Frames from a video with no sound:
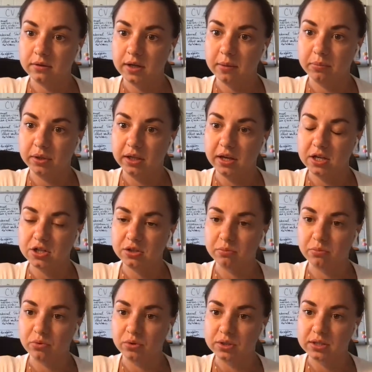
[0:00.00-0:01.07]
application
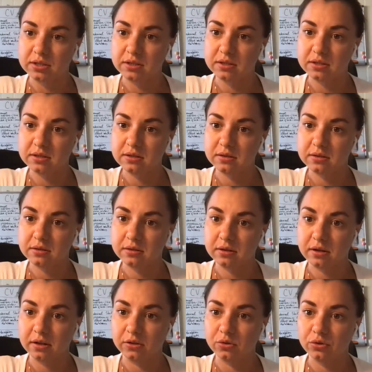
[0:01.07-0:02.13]
process?
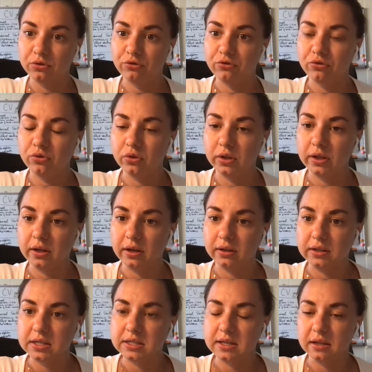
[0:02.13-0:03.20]
I don't fully
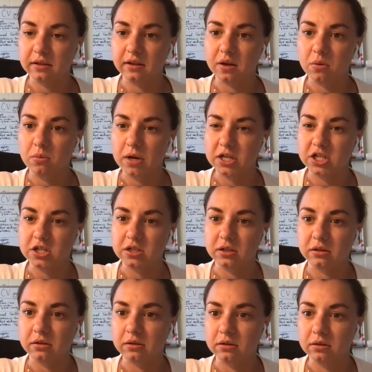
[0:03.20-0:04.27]
understand the
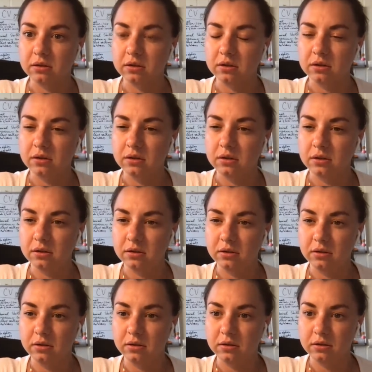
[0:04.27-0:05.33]
question,
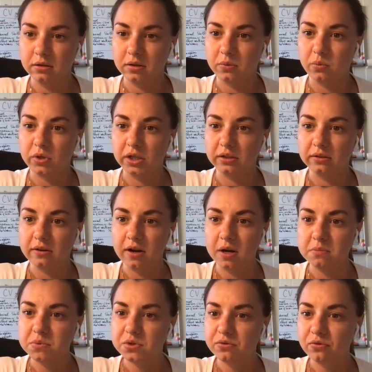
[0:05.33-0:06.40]
where it
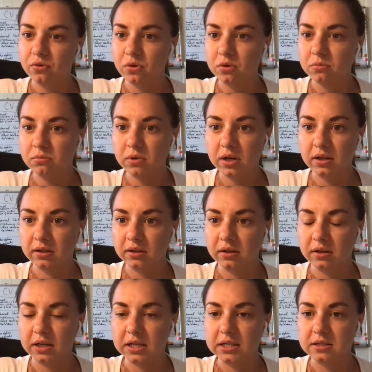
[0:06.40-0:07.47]
comes from, and
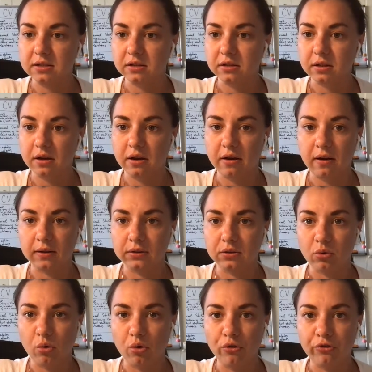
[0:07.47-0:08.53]
is it a cut
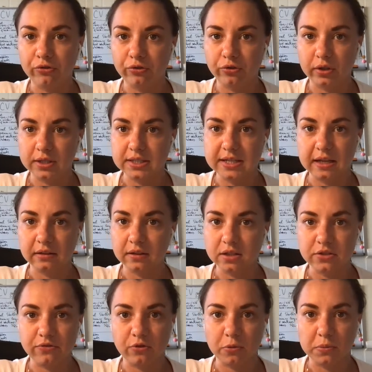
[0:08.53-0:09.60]
off
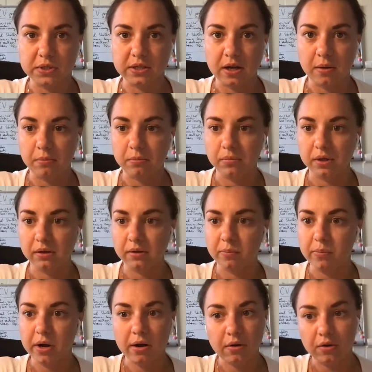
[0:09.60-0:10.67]
sentence from some
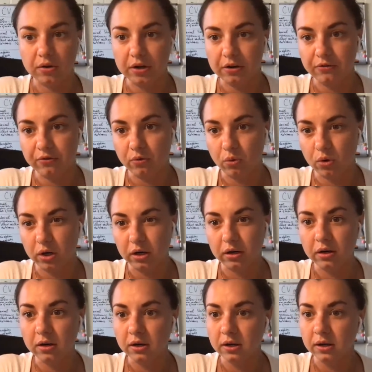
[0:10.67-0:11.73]
paragraph, or